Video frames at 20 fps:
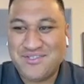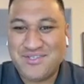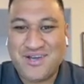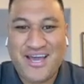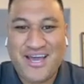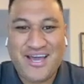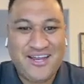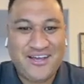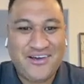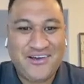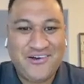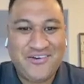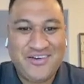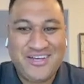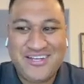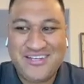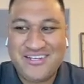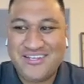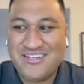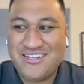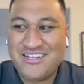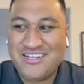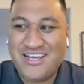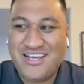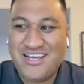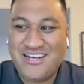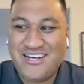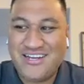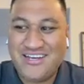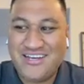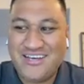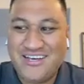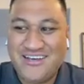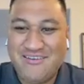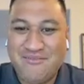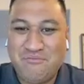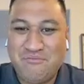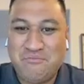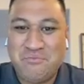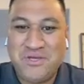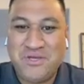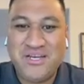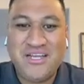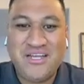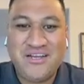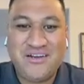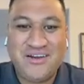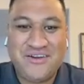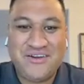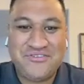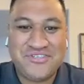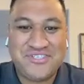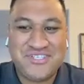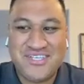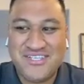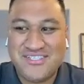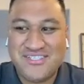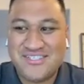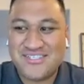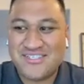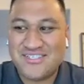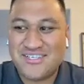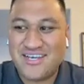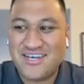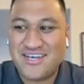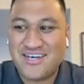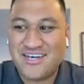to Idaho and been here ever since.